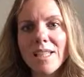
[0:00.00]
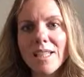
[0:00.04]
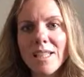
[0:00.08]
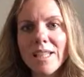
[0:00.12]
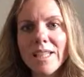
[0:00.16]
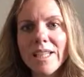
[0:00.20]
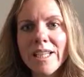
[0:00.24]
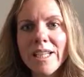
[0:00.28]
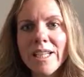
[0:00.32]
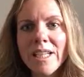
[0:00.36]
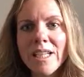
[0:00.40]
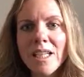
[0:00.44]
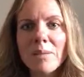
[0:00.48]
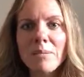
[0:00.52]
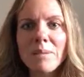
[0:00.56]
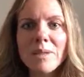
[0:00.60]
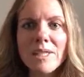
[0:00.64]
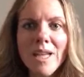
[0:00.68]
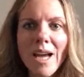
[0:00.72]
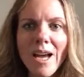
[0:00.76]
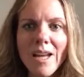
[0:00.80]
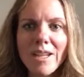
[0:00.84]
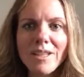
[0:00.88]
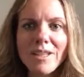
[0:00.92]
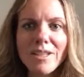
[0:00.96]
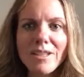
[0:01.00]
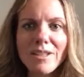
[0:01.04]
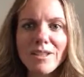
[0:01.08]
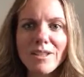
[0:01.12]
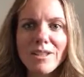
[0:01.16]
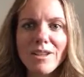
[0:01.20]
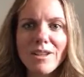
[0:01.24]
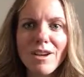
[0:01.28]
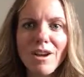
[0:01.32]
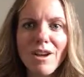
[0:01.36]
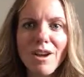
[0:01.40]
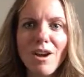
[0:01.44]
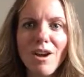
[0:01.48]
and cling and
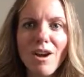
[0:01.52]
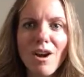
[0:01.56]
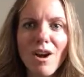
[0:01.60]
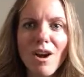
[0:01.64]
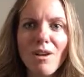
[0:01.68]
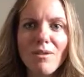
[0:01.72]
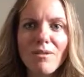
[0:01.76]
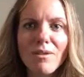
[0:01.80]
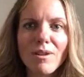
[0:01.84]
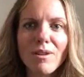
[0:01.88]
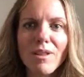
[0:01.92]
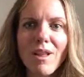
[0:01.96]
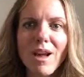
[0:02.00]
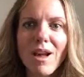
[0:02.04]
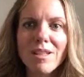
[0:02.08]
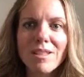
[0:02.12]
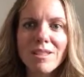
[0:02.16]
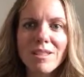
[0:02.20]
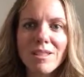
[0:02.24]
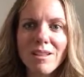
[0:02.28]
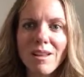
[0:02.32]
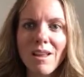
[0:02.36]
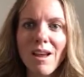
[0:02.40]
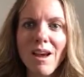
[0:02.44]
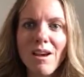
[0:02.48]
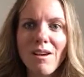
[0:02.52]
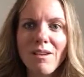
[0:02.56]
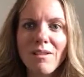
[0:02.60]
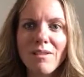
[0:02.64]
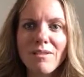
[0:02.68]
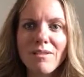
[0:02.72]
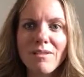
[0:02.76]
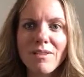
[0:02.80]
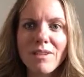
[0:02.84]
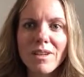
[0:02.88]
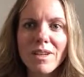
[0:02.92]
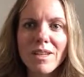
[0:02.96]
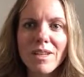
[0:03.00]
obsess over lost
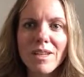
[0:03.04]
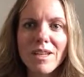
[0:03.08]
love,